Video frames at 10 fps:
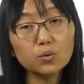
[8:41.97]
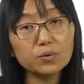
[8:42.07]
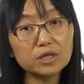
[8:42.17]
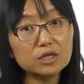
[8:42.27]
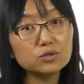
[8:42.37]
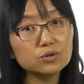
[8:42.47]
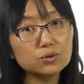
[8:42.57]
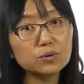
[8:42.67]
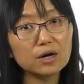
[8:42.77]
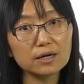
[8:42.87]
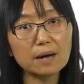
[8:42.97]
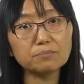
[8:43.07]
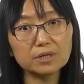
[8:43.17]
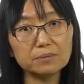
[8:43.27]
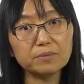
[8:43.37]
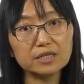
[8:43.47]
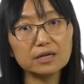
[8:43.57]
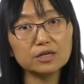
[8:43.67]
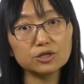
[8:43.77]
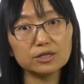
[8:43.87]
We need to do a
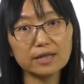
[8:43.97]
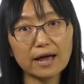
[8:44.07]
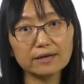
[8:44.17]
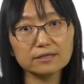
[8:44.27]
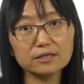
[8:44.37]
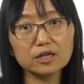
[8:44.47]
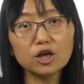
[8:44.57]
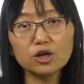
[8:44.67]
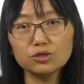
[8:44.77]
complementation test